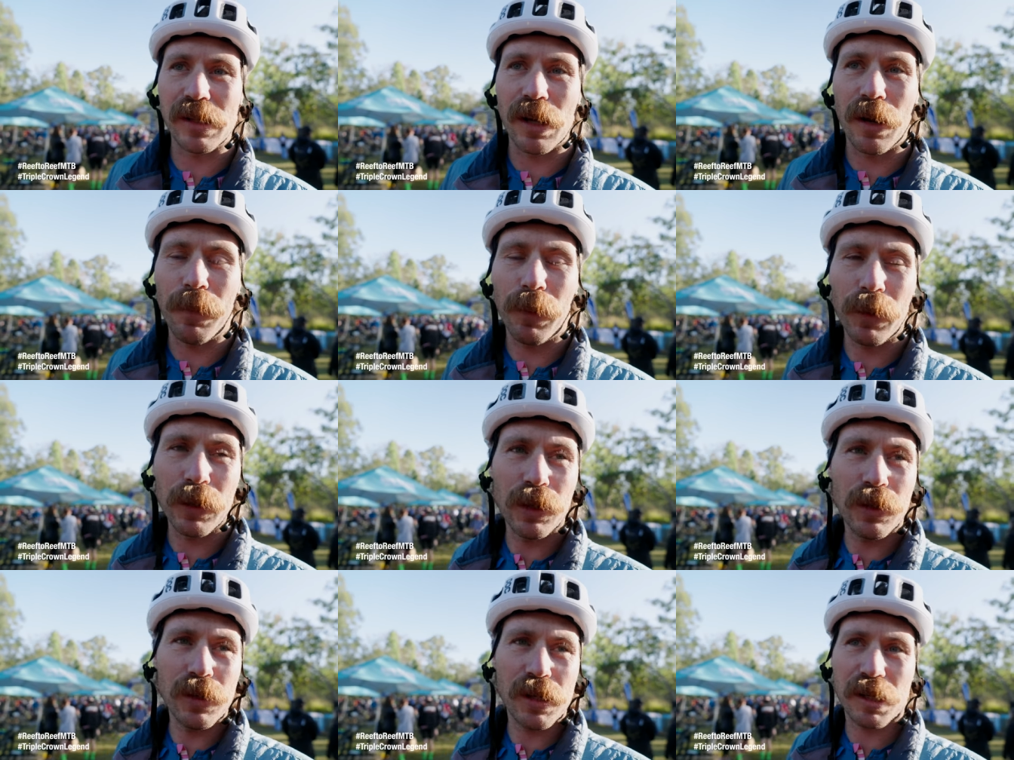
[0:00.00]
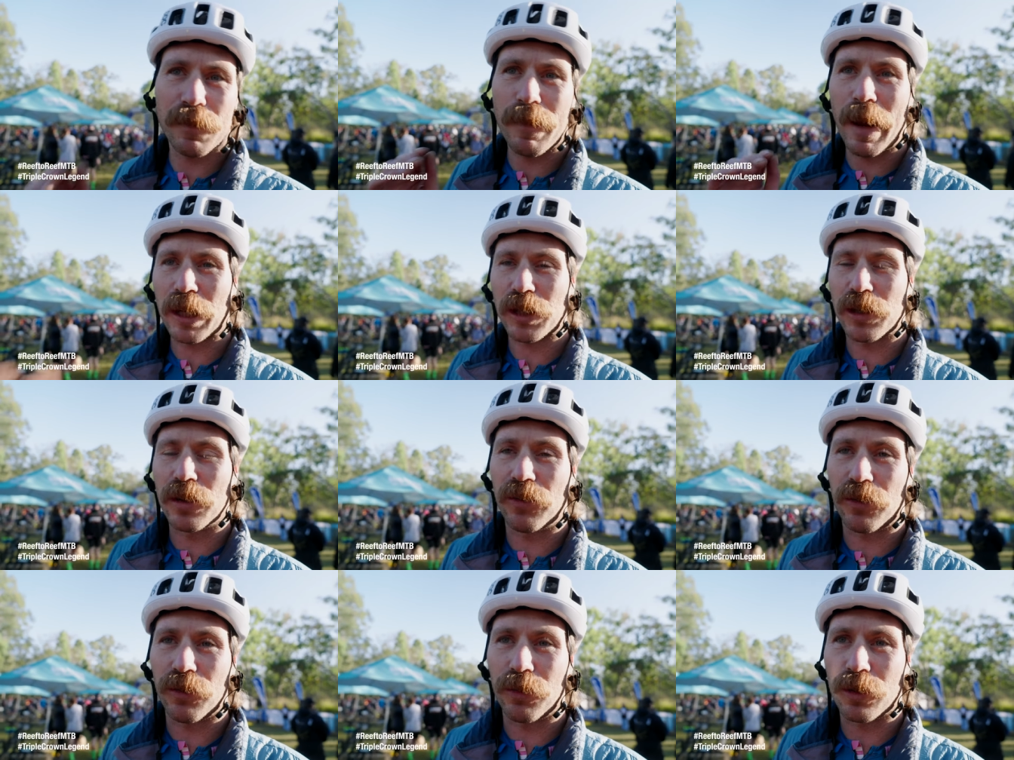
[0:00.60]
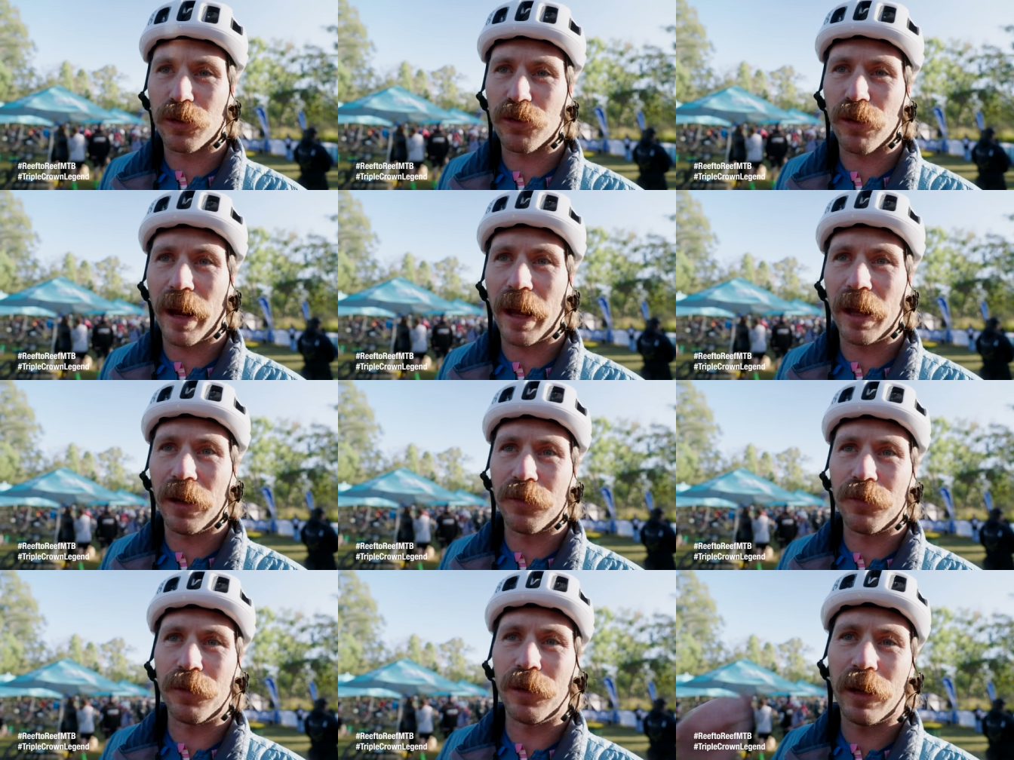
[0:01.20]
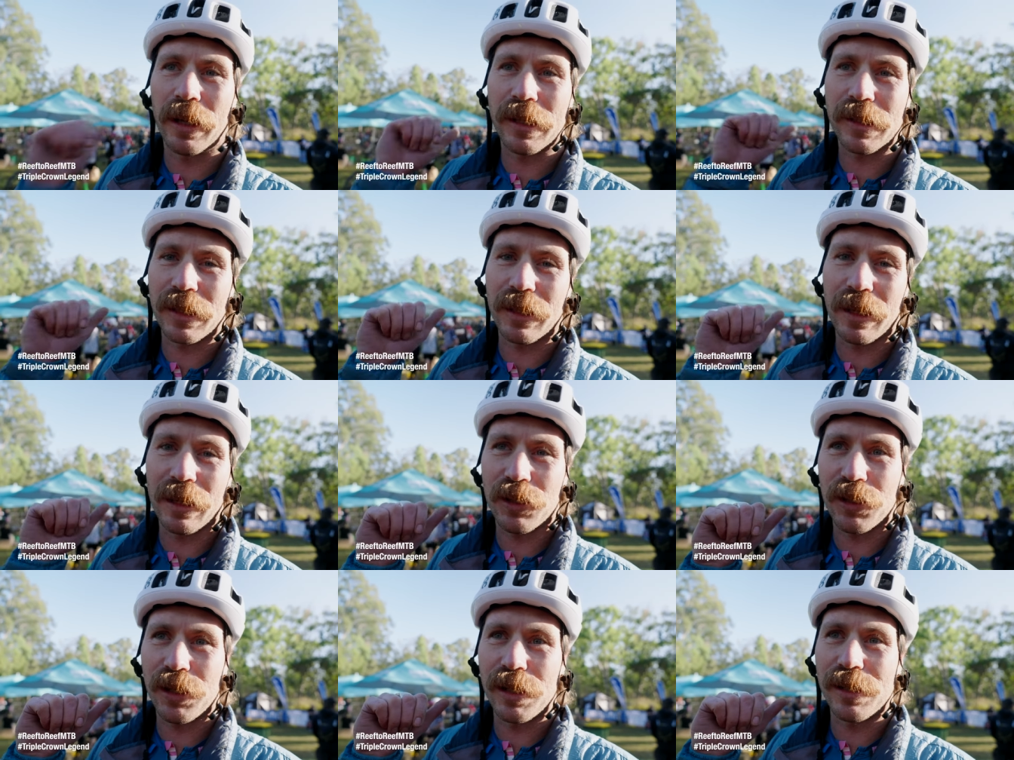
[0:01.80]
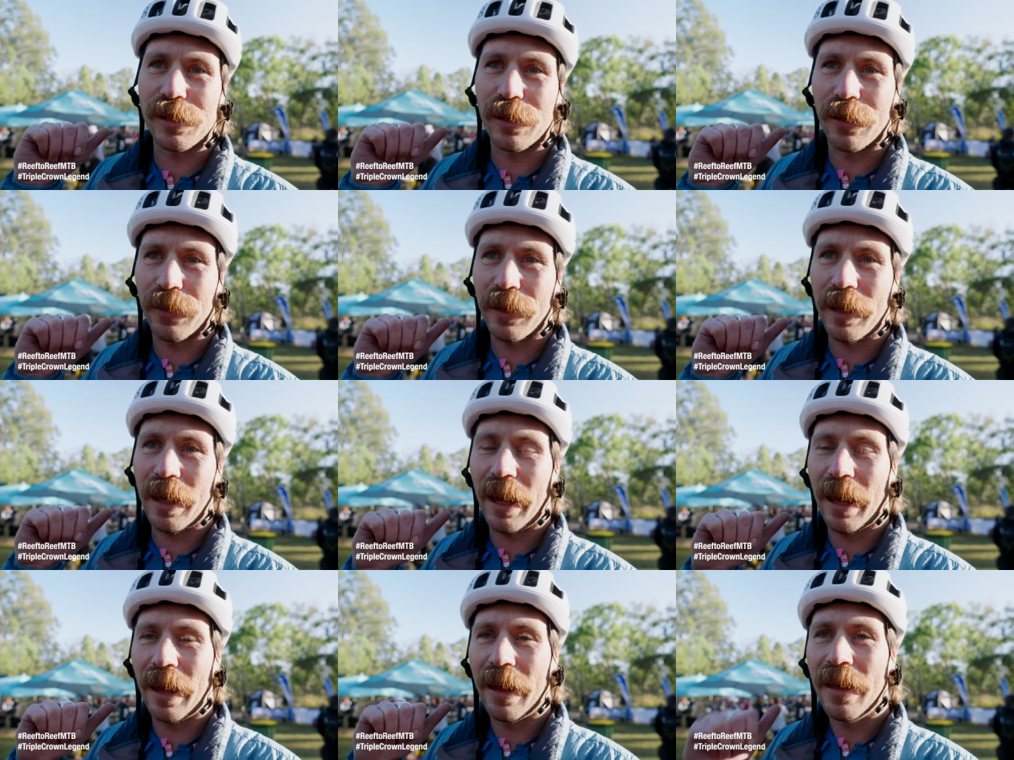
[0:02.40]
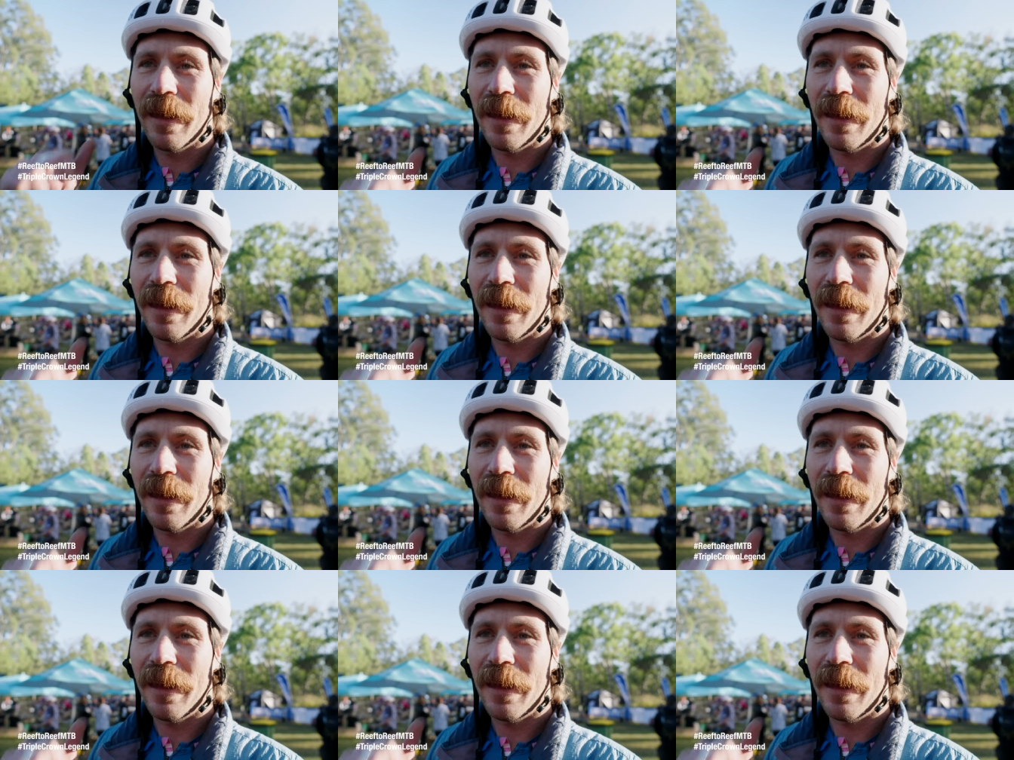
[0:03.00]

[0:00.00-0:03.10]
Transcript: There's no point you smashing through a trail and realizing that she's not there.